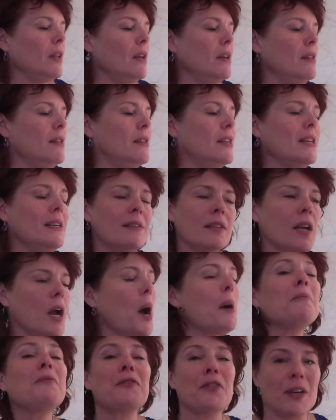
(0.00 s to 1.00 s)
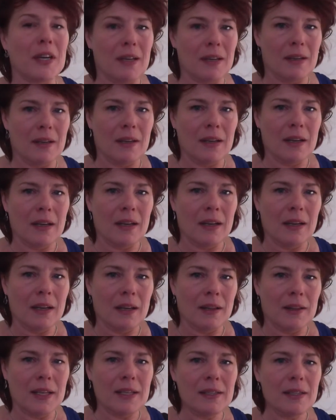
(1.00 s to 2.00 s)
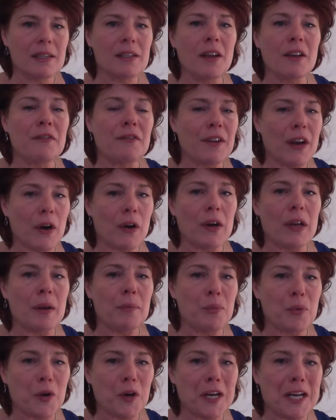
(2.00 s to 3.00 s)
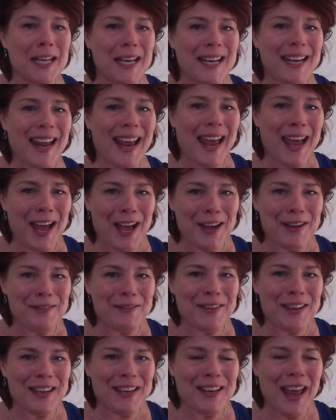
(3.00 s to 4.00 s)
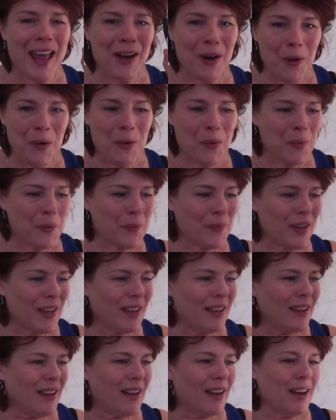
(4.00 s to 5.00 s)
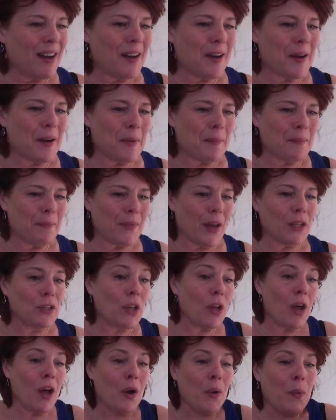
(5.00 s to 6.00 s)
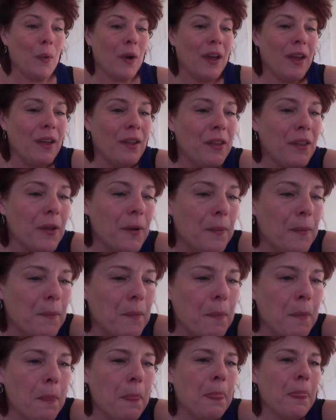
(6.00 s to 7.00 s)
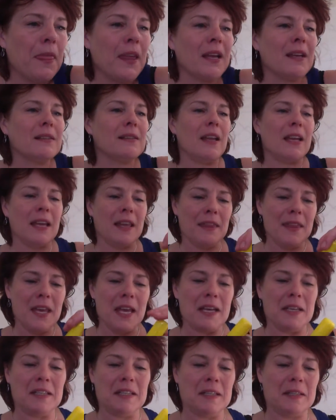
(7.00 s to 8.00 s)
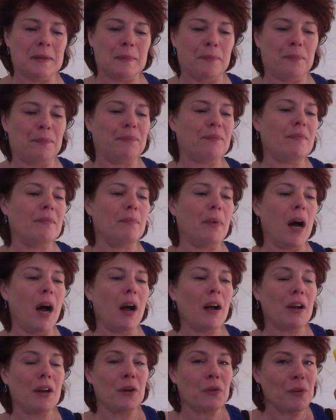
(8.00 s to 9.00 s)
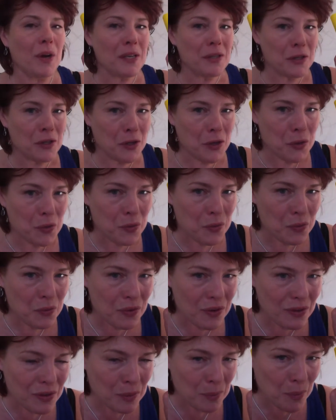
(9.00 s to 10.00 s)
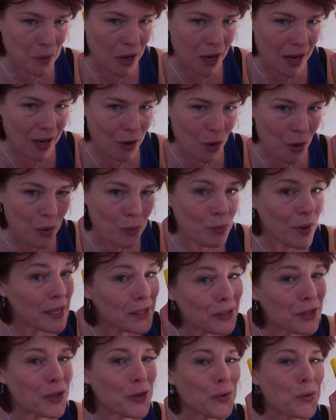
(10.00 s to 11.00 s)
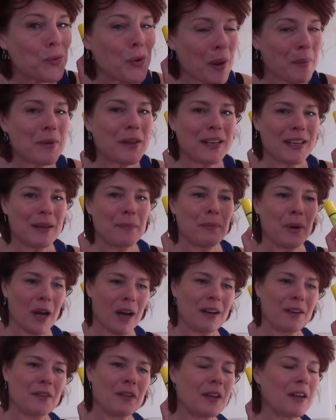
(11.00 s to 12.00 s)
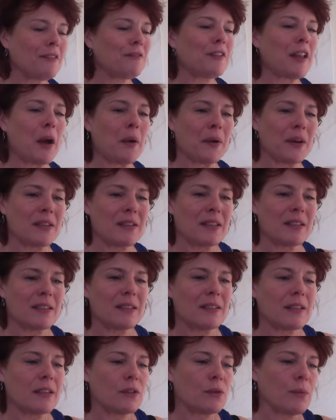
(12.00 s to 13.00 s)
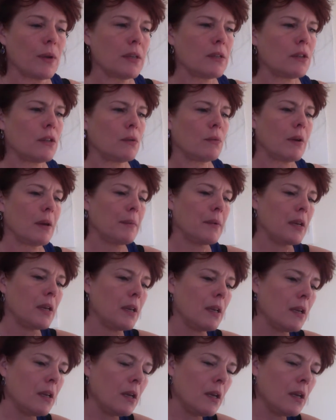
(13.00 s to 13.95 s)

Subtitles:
This Comfrey. This is a very important thing to have at home, along with things like this, Bach Rescue Spray, or Rescue Remedy, Bach Flower Essences Rescue Remedy.